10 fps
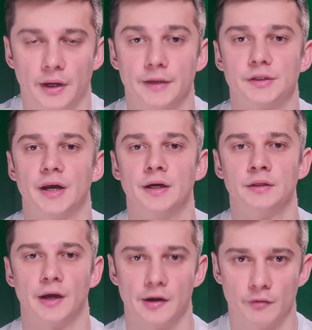at
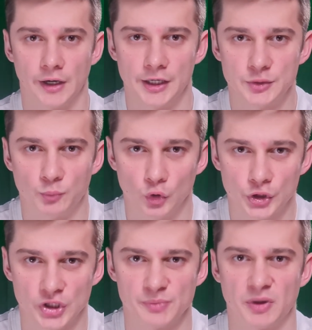an average
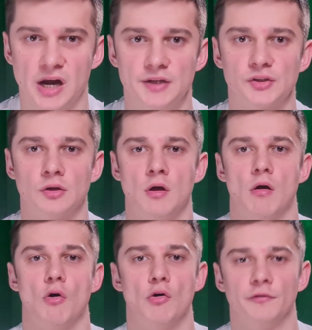purchase price
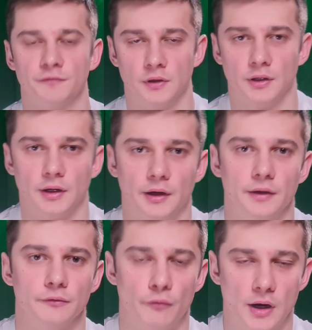of
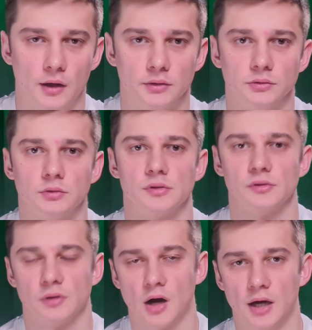
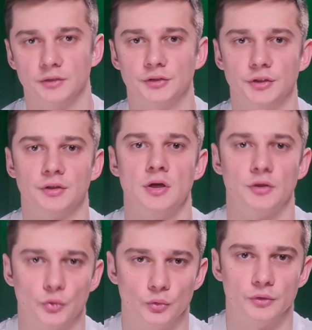
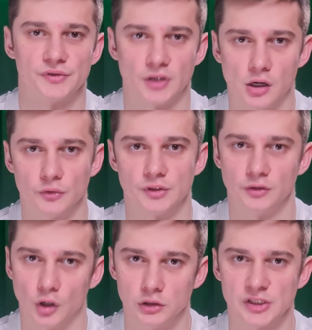
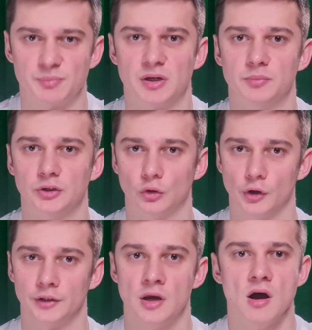$102,000 per
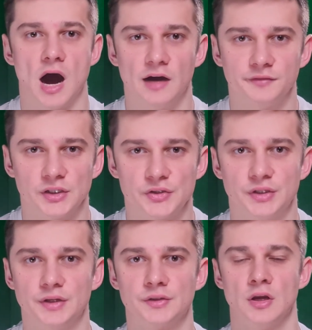Bitcoin. After
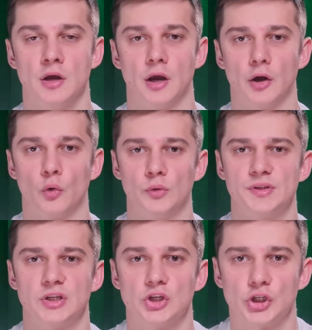this
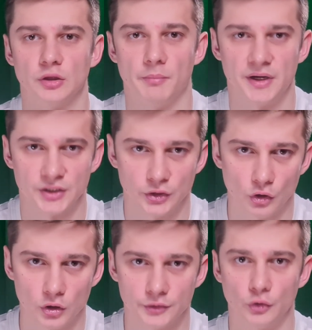acquisition,
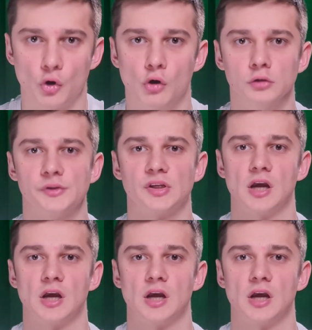Matador now holds